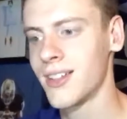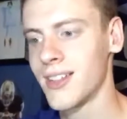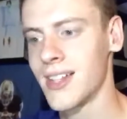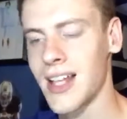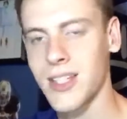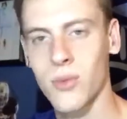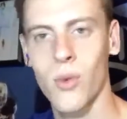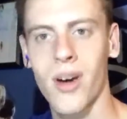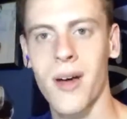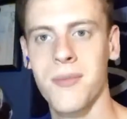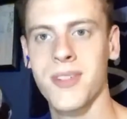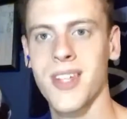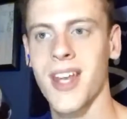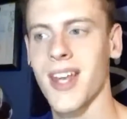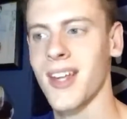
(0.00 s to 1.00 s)
That's what I'm
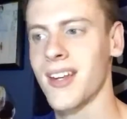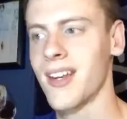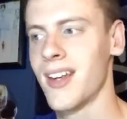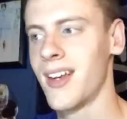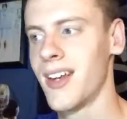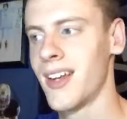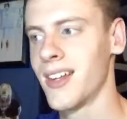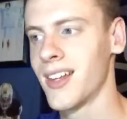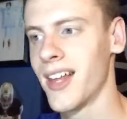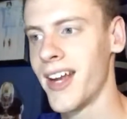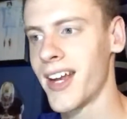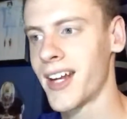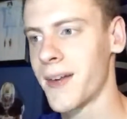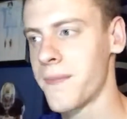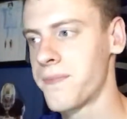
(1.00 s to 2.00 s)
saying.
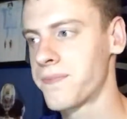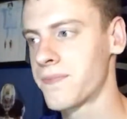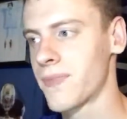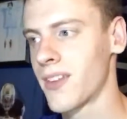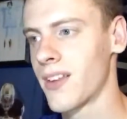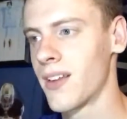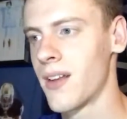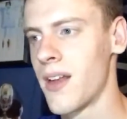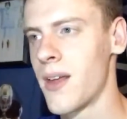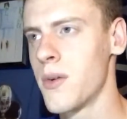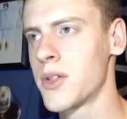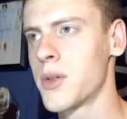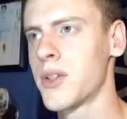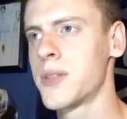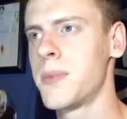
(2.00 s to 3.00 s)
Like, it
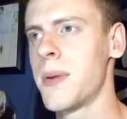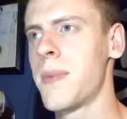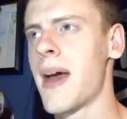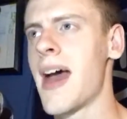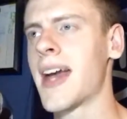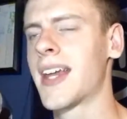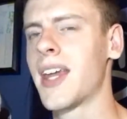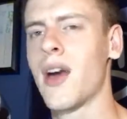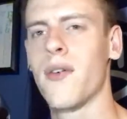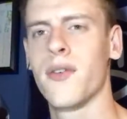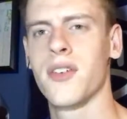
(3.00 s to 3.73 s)
was supposed to be Pacquiao